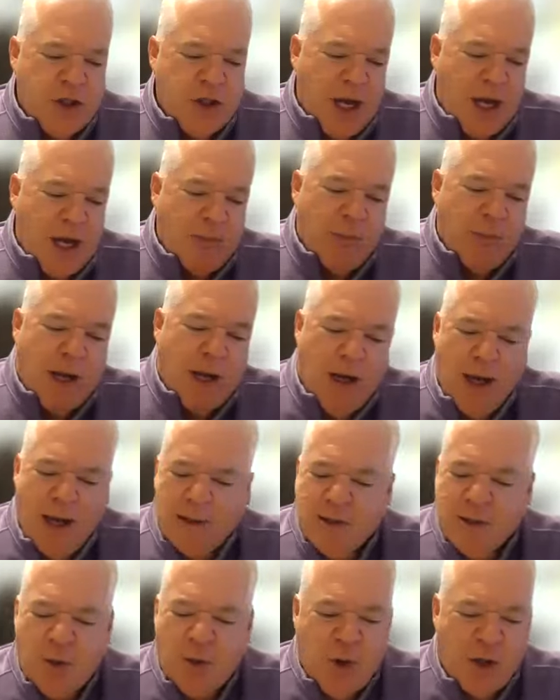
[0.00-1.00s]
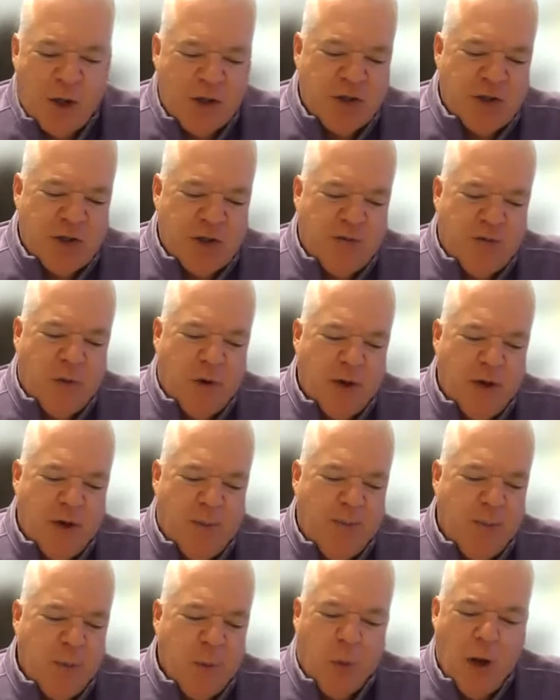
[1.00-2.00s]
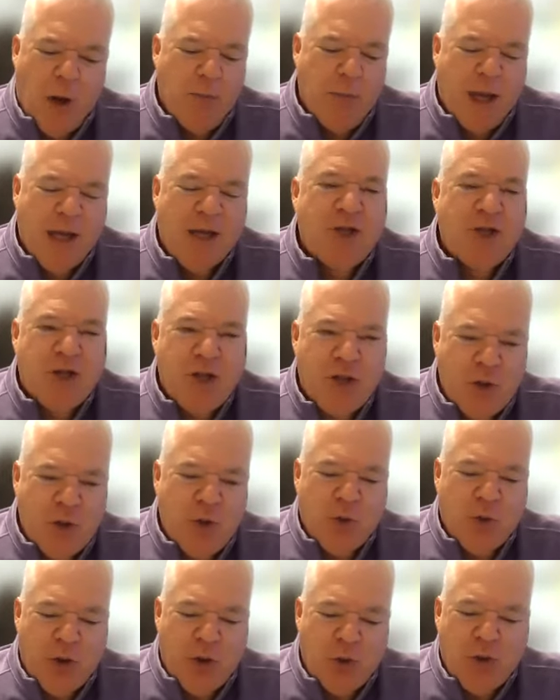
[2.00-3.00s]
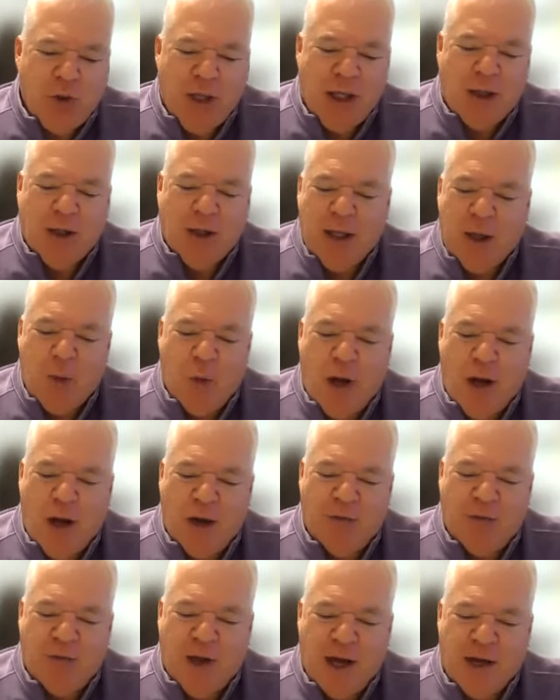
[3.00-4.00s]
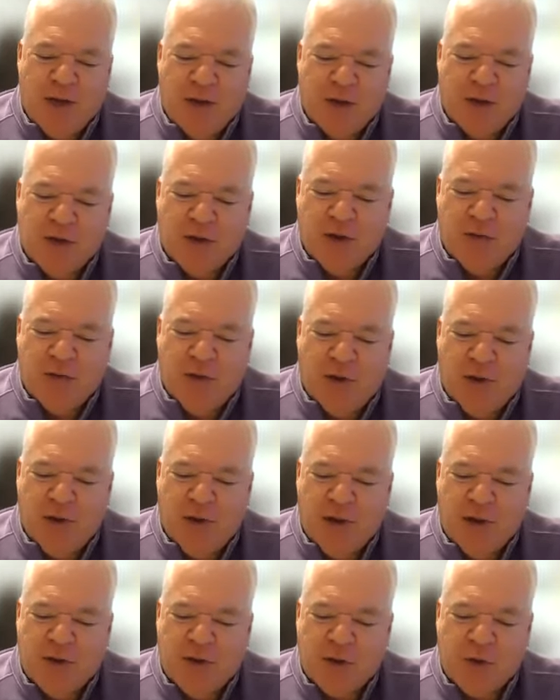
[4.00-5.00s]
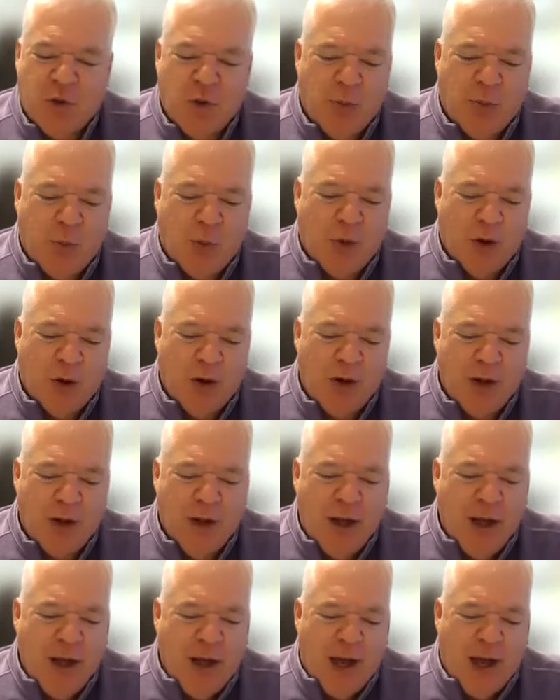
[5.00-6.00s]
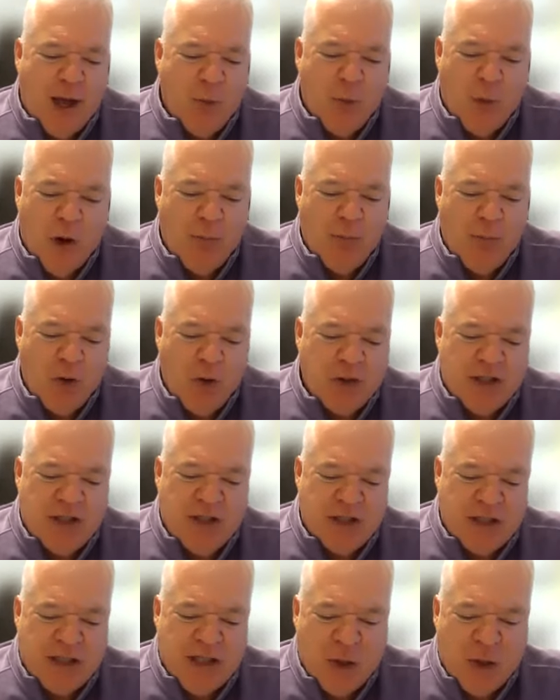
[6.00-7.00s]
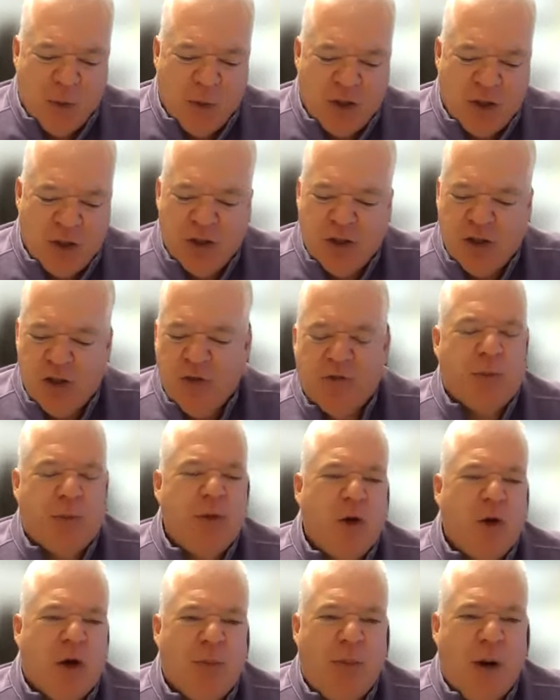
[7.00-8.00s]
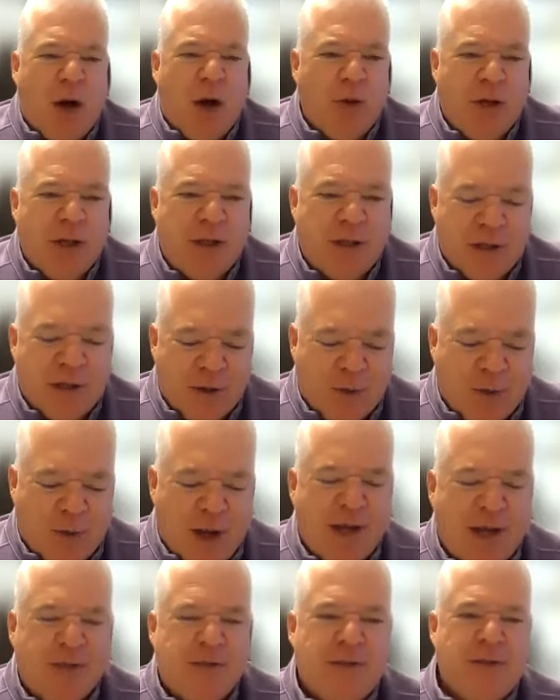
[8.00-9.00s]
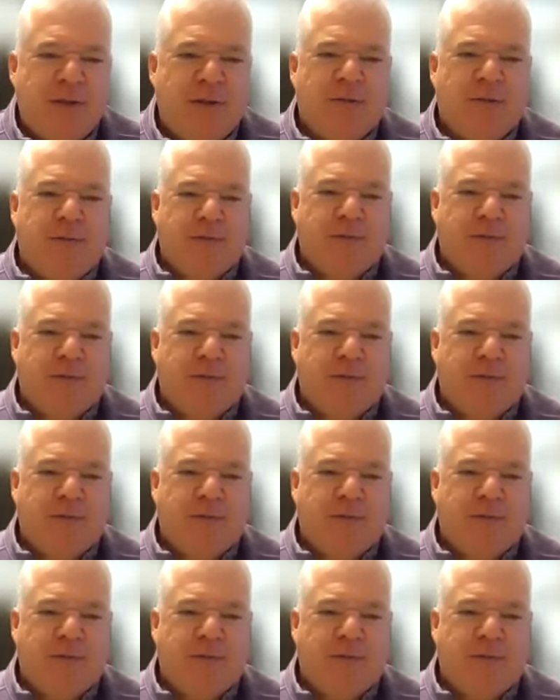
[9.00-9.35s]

Chad, my last question for you, what makes you uniquely qualified to serve on the school board? And what most distinguishes you from your opponents in the race?